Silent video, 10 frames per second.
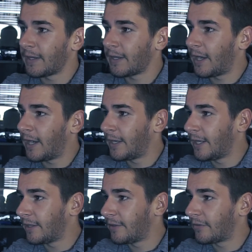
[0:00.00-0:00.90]

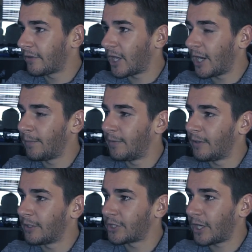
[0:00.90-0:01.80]
Guy described
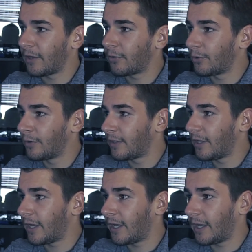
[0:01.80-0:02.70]
childhood
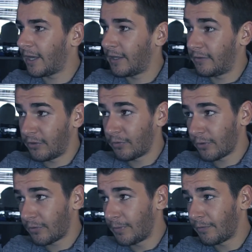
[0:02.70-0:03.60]
as it
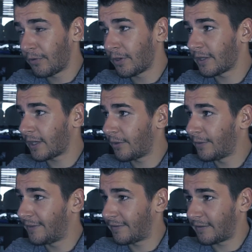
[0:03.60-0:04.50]
was before and how
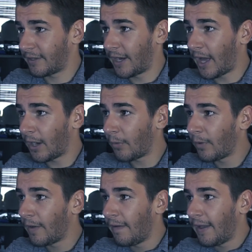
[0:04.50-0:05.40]
it's
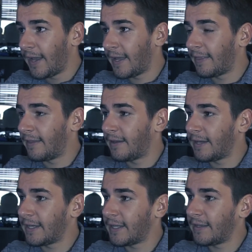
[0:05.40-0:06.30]
now. And
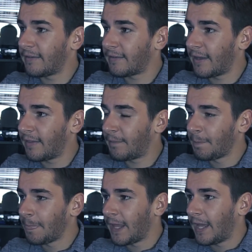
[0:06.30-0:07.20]
he said,
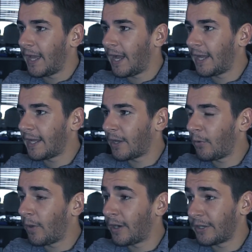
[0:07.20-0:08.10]
I
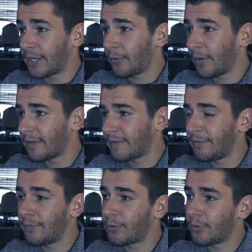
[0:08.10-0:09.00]
have one request,
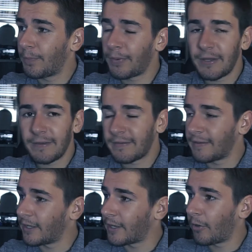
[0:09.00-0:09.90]
if you could please
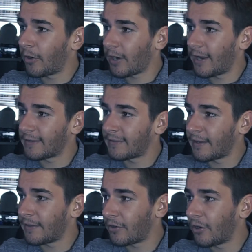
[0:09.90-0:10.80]
call
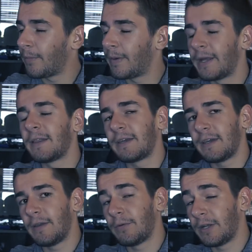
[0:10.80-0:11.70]
Alexander Roman. And
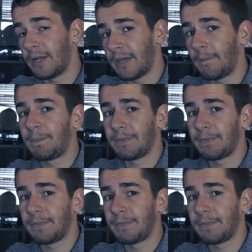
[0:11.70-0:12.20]
he really